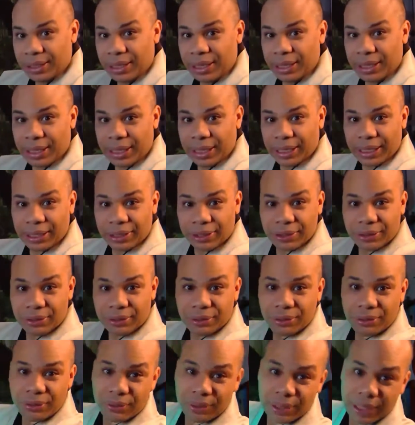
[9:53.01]
and I can
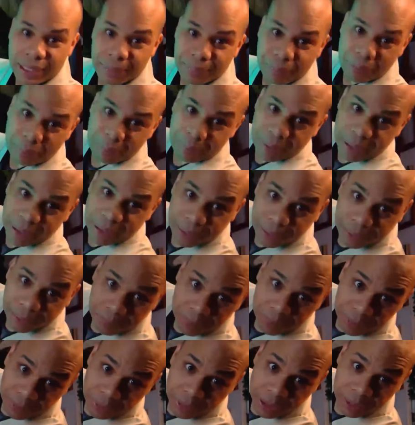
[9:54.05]
use that momentum
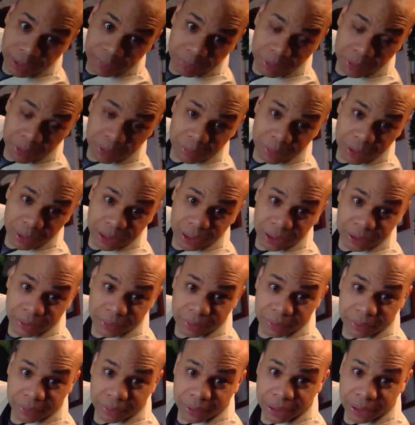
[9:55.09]
to keep swinging too.